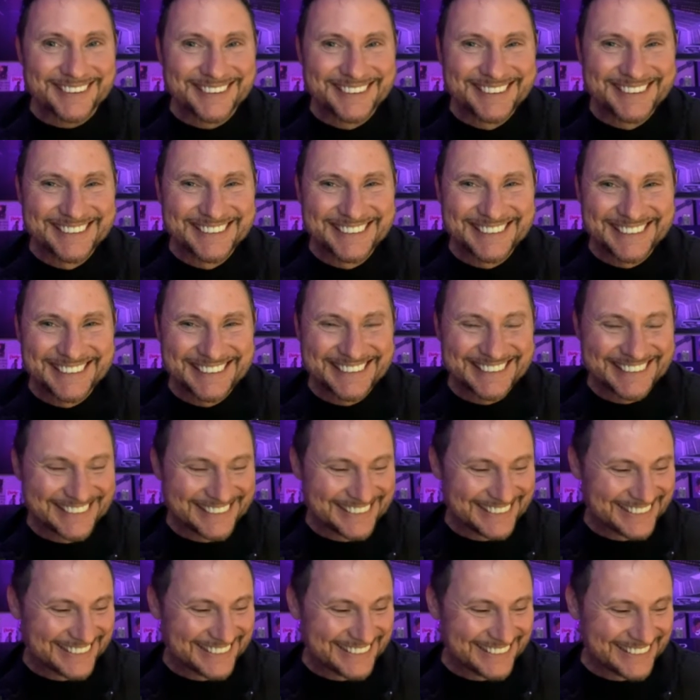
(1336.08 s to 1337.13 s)
for the first
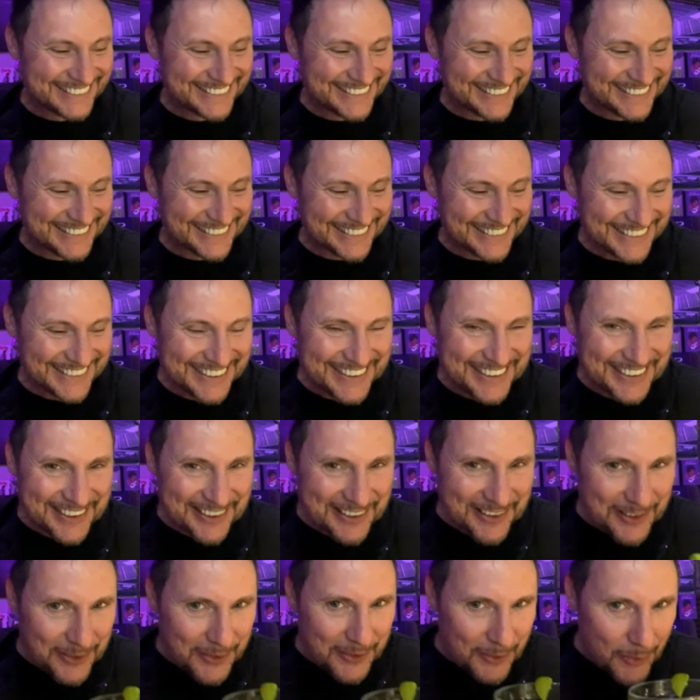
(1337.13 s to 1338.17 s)
time ever
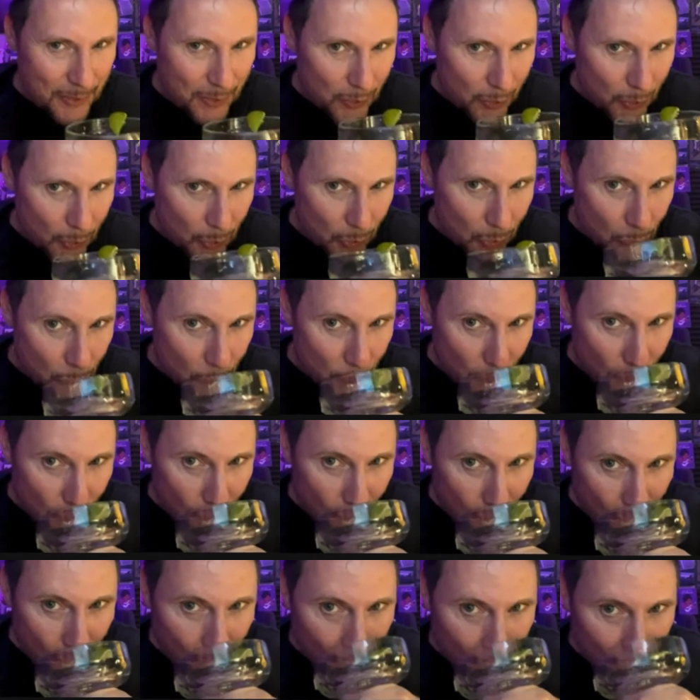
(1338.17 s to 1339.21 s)
in the history
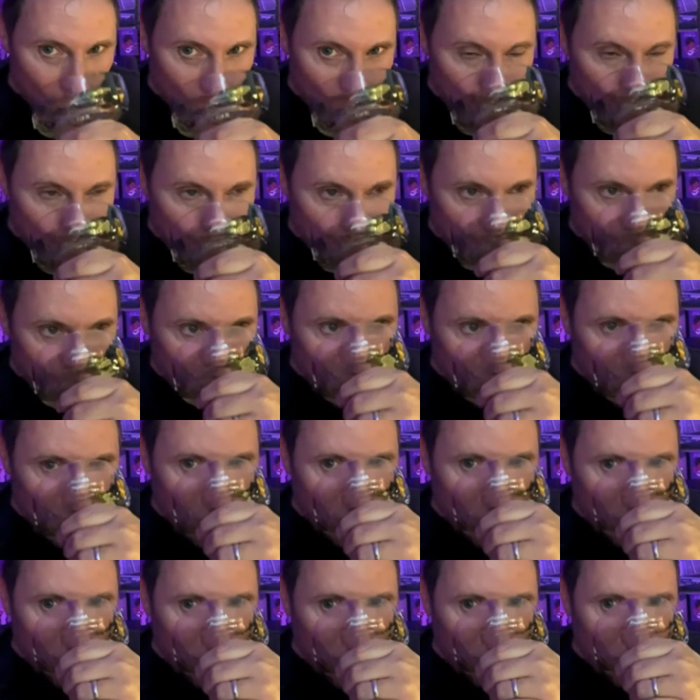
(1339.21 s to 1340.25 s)
of me doing this show
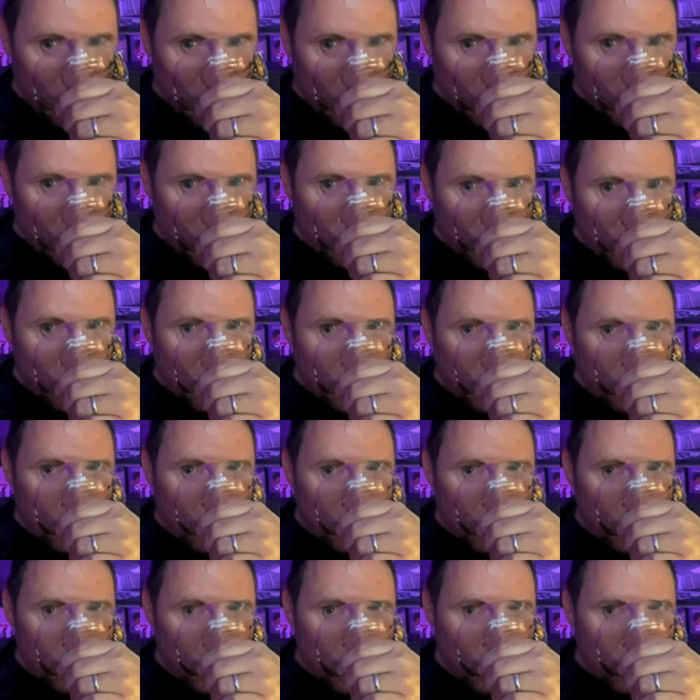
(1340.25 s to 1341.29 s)
for years,
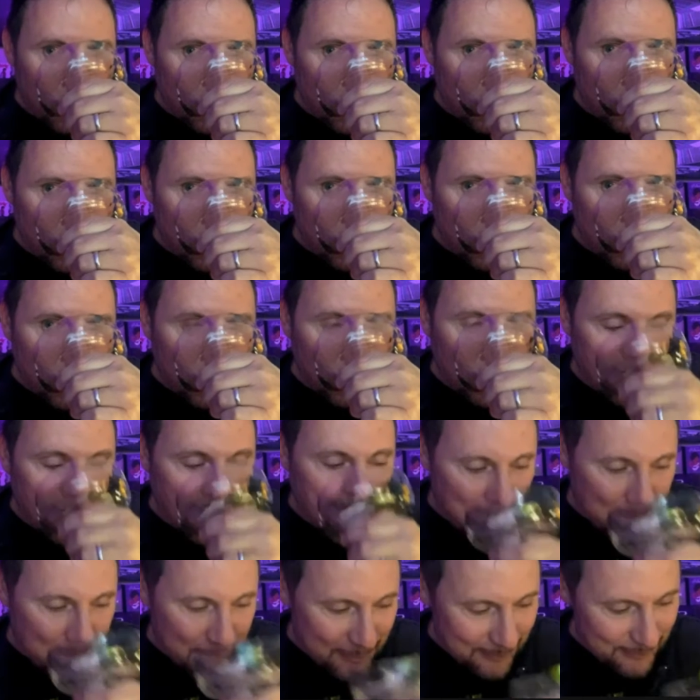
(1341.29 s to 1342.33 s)
my
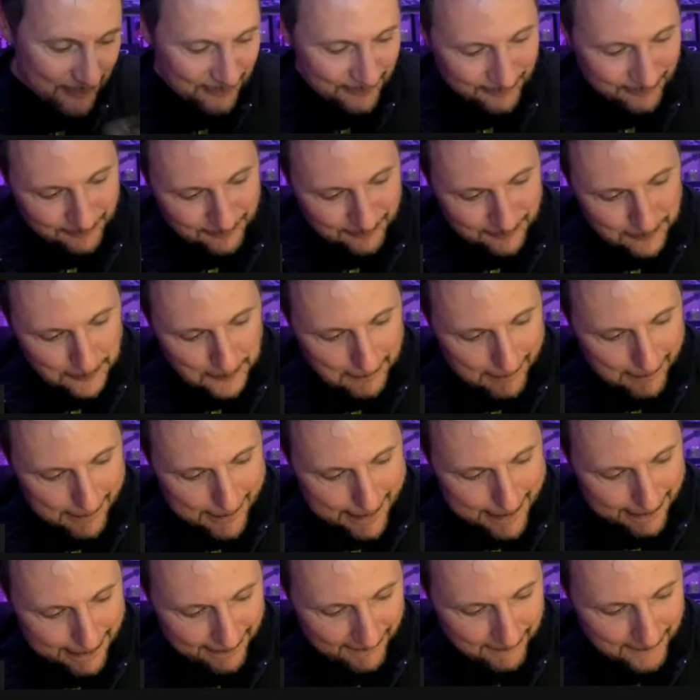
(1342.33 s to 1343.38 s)
wife decided to
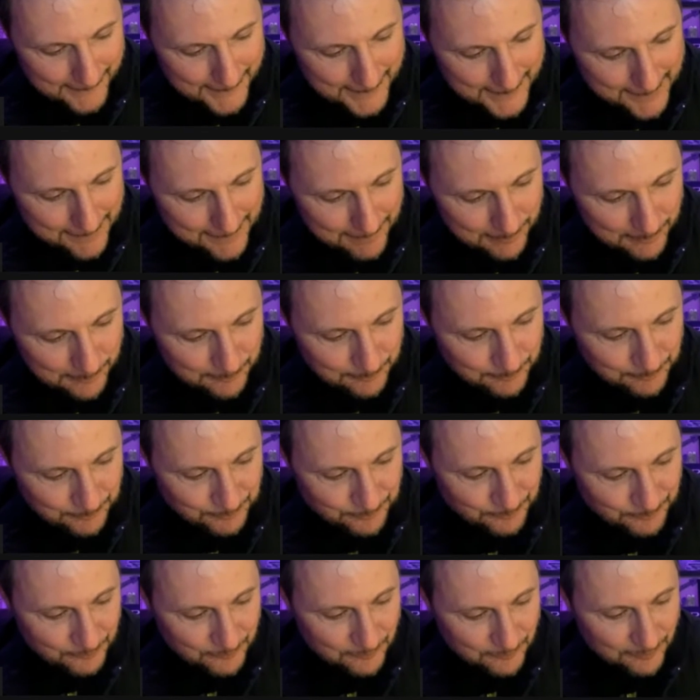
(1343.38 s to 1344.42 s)
send a bunch of
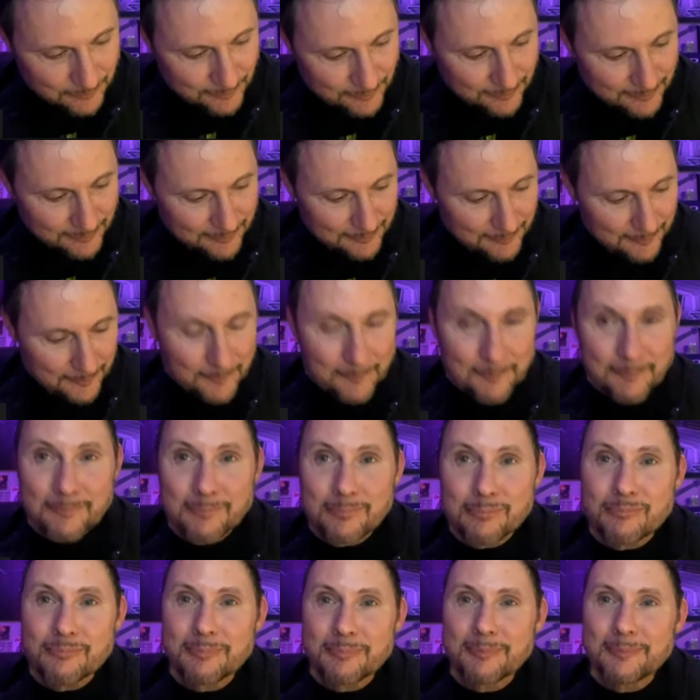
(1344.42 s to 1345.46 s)
stuff to the printer
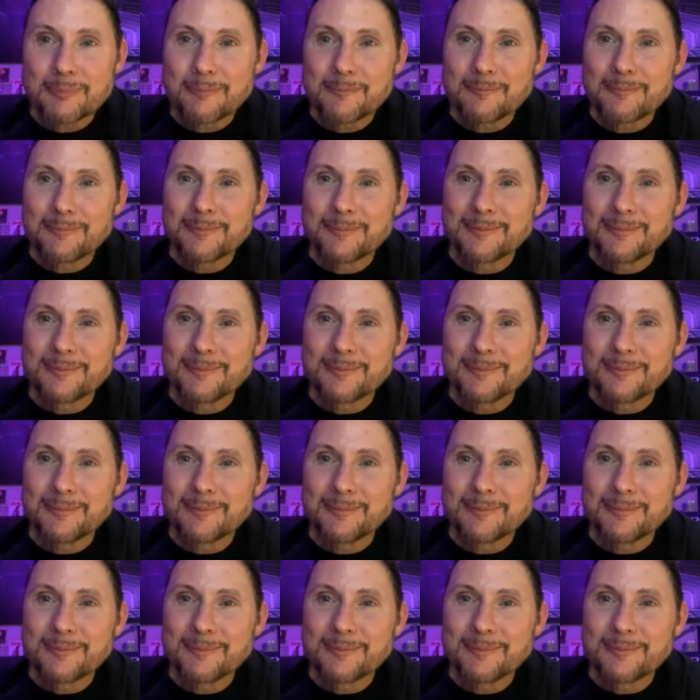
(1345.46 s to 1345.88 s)
behind me.